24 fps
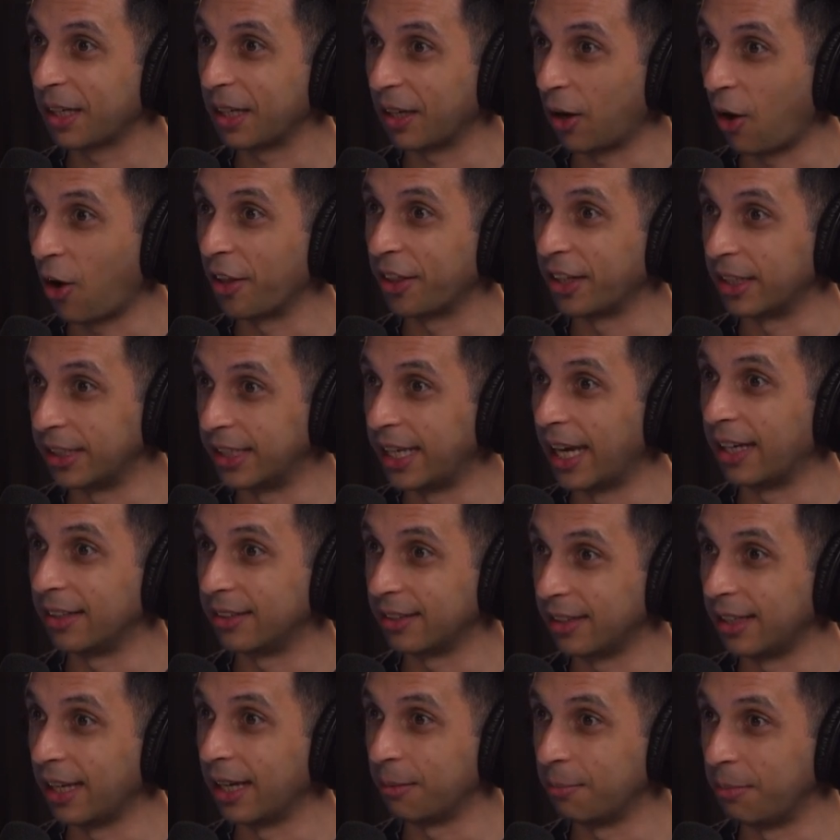On a
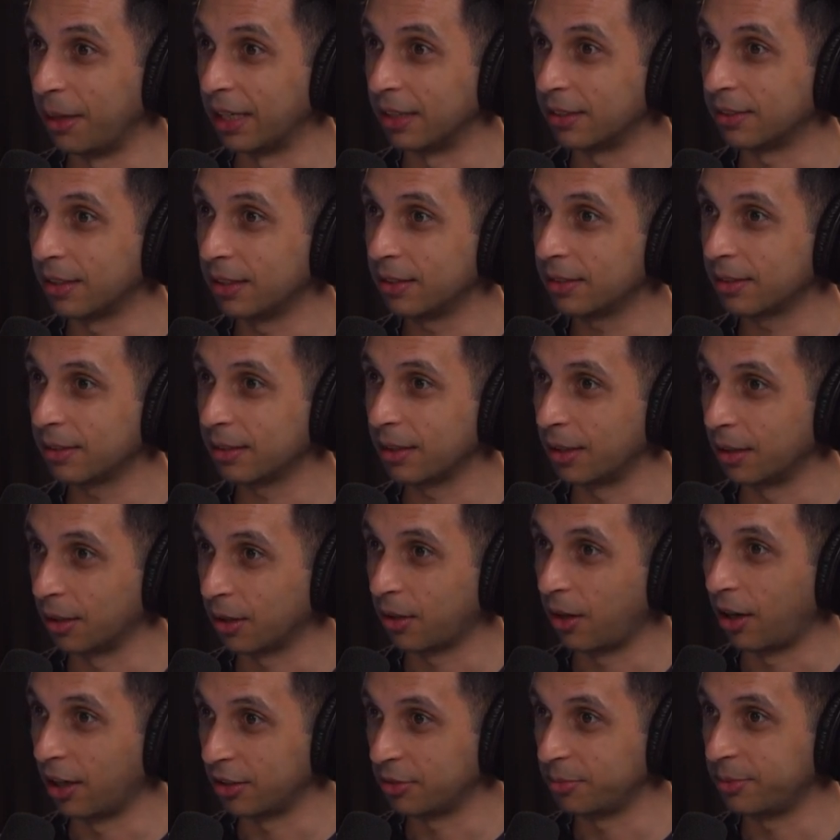day-to-day basis, it'll
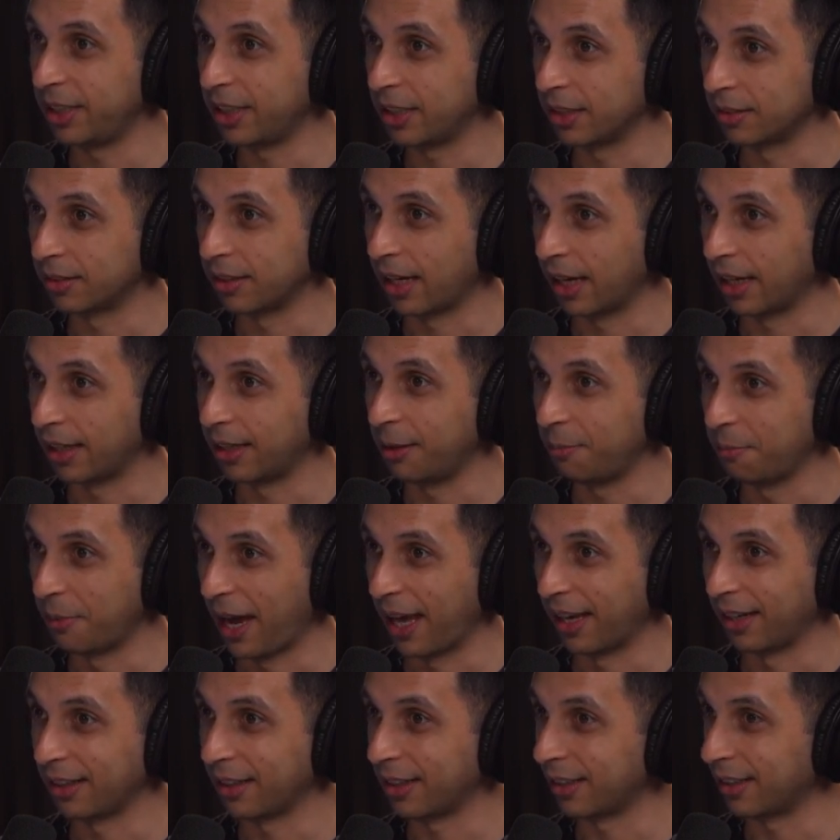cause me anxiety,
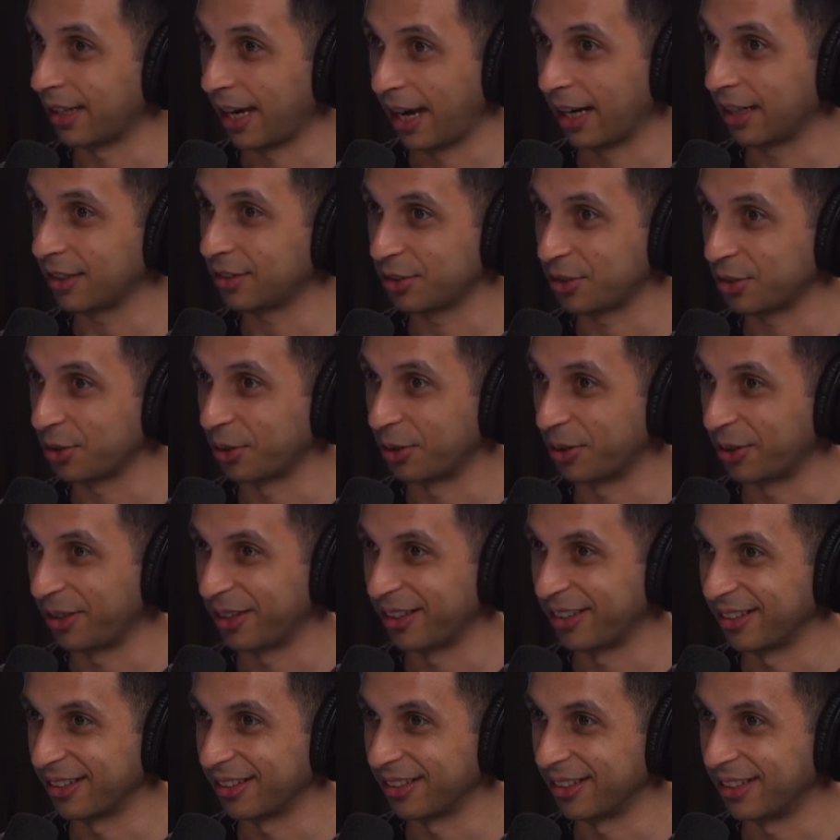panic attacks, sure, all
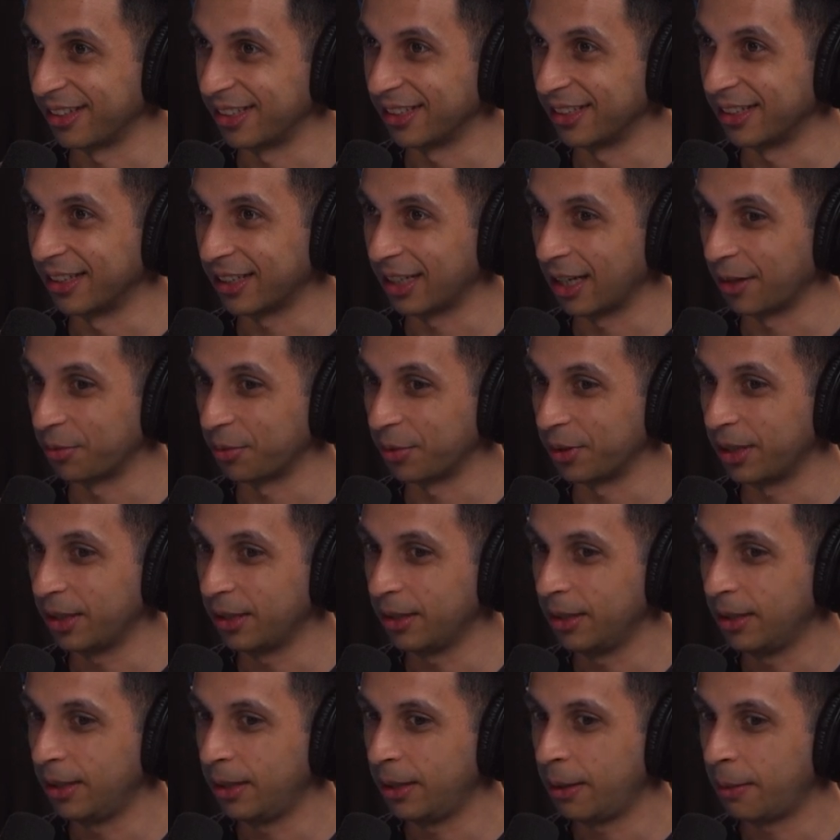the deal that comes with it.
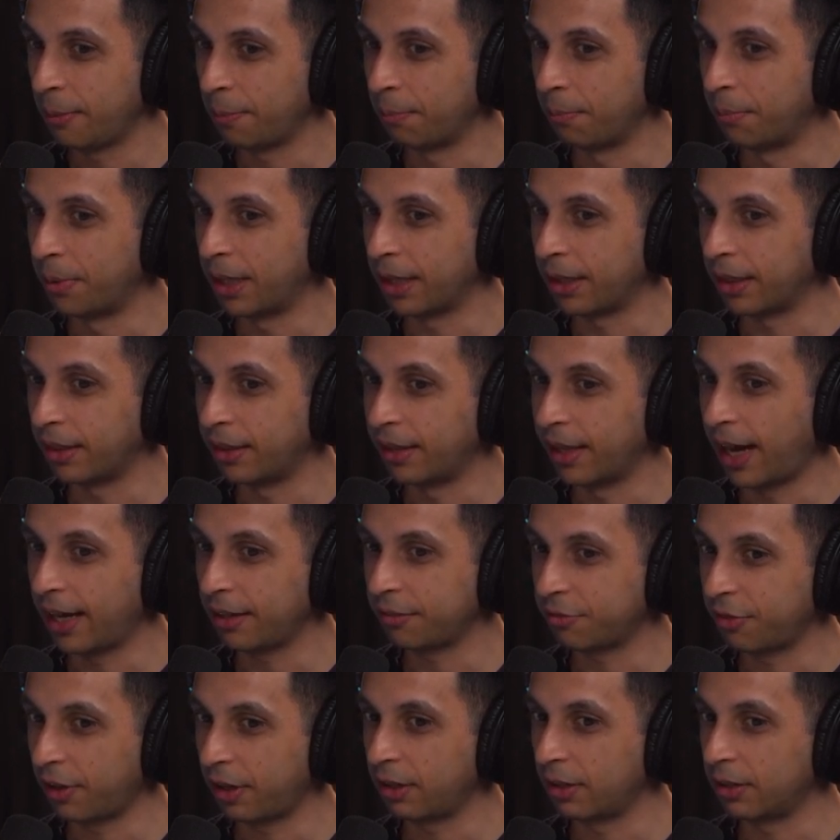But that
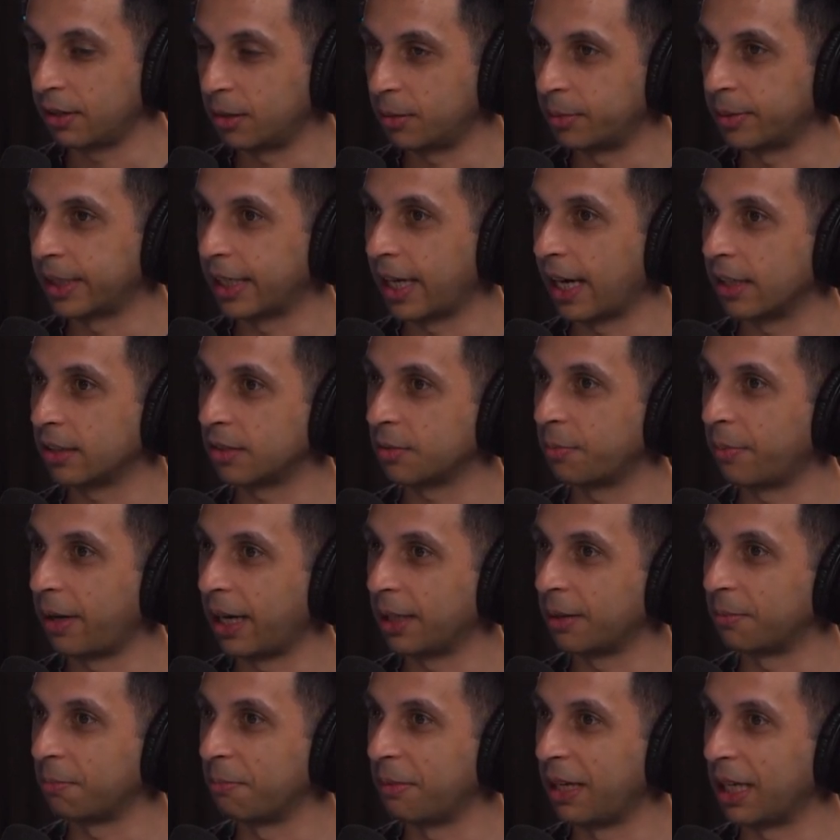fire under my ass
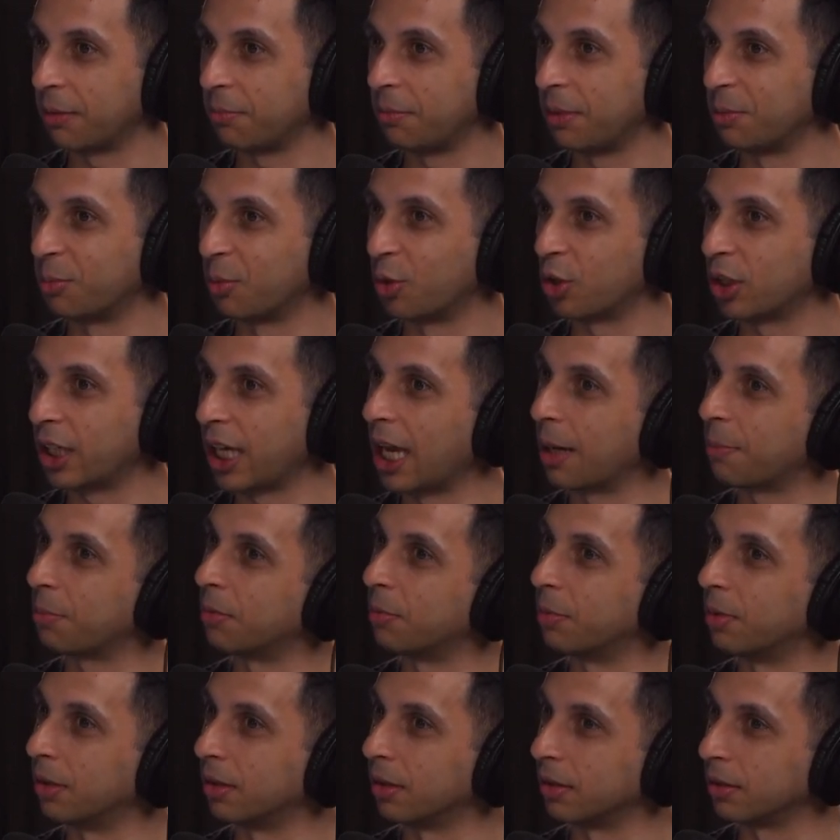might make me more
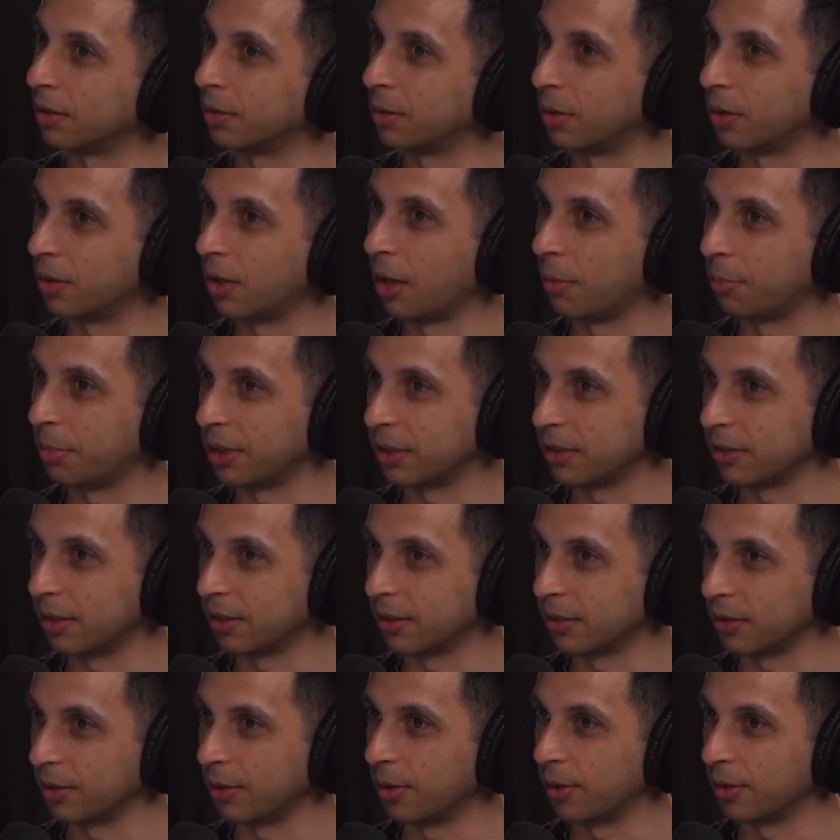capable to accomplish
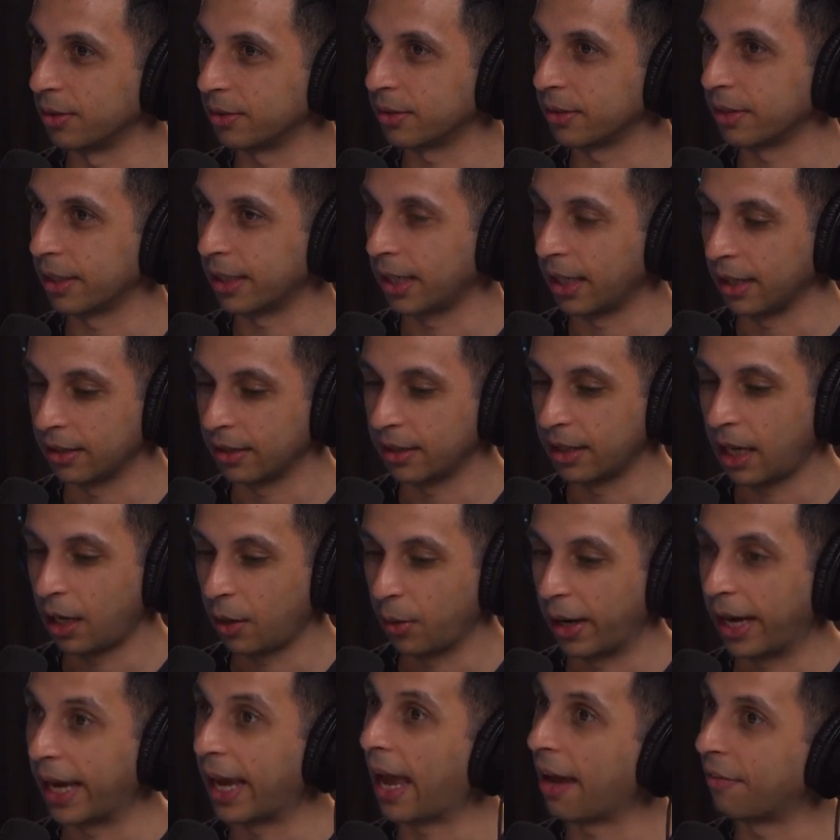certain goals. Again, now
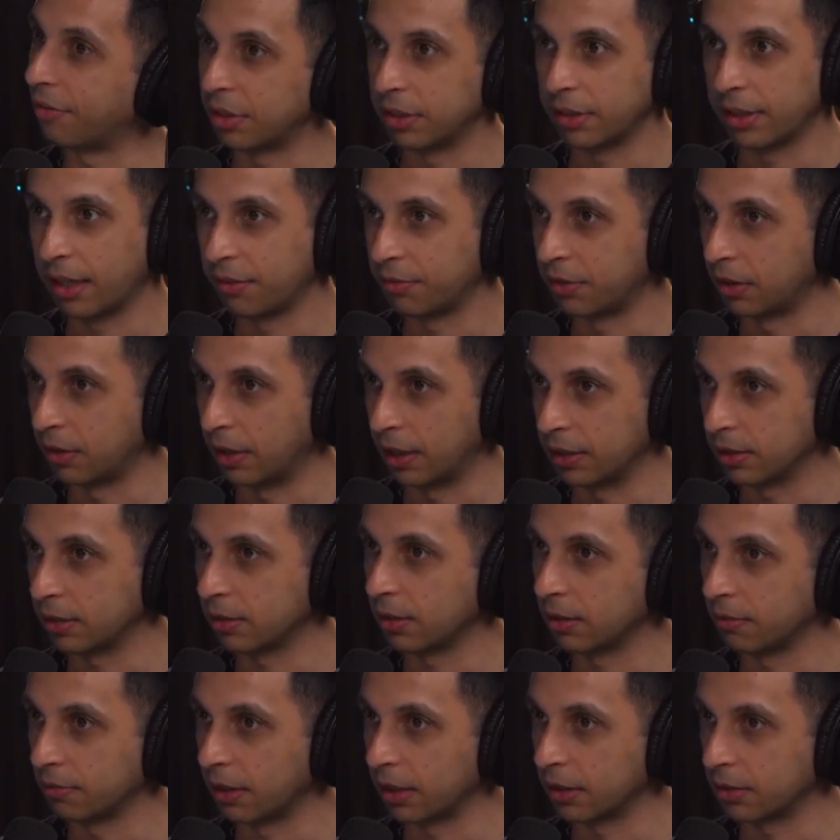I haven't ever raised
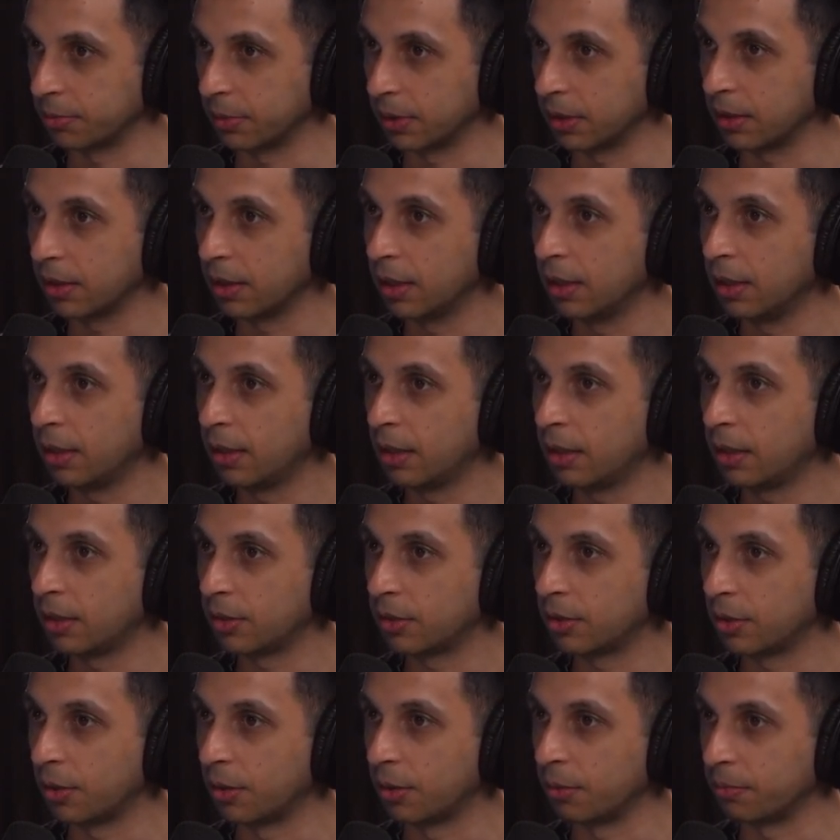investment. Okay.
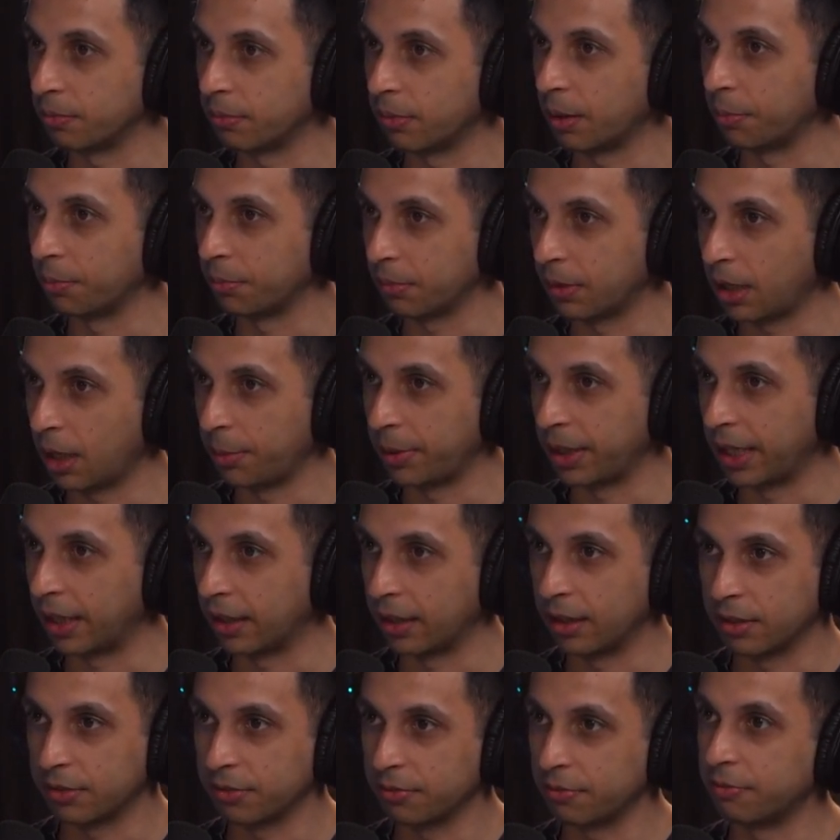So I'm coming at
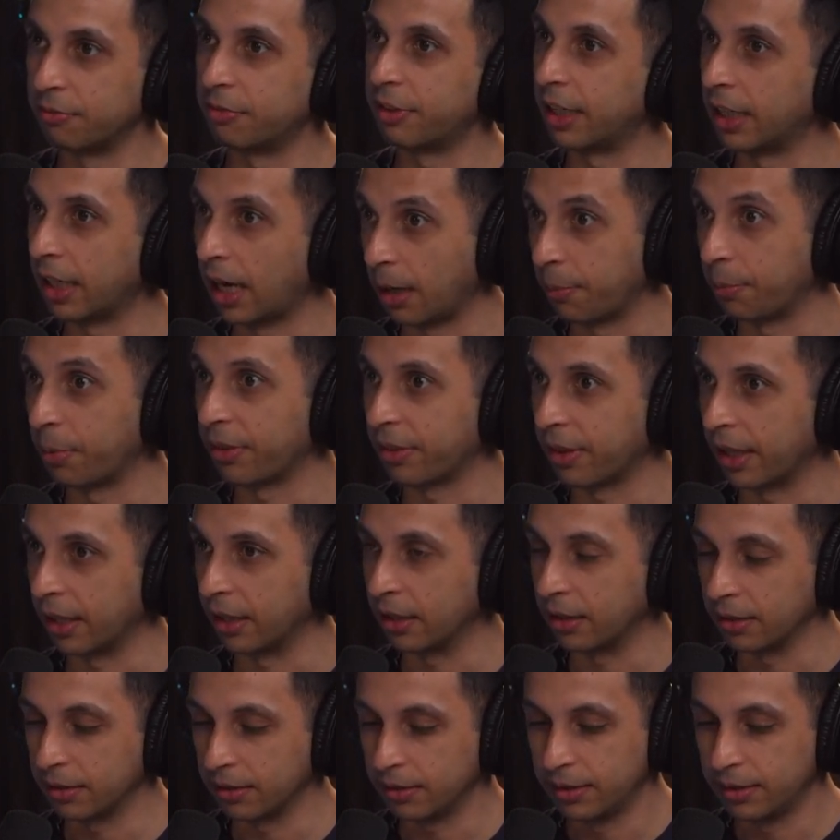this very hypothetical.